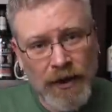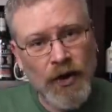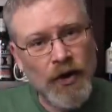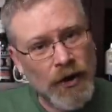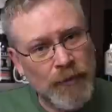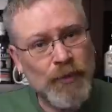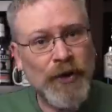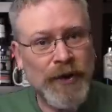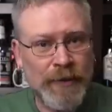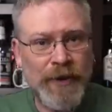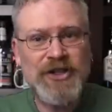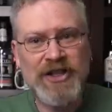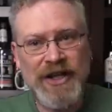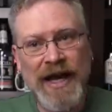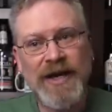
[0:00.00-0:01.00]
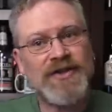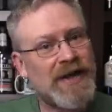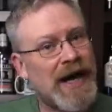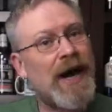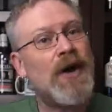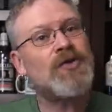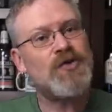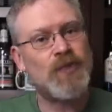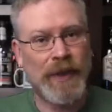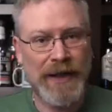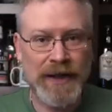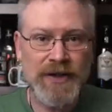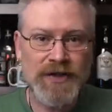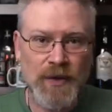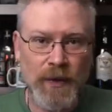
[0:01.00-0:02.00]
you can pretty much guess how
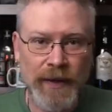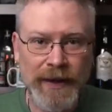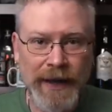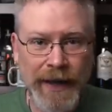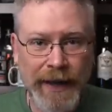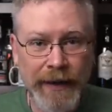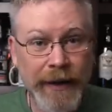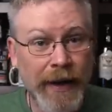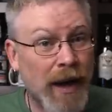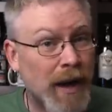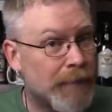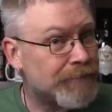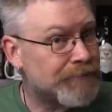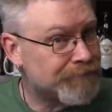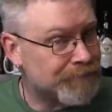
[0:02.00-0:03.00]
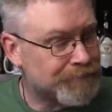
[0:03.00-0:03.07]
sweet it's going to end up.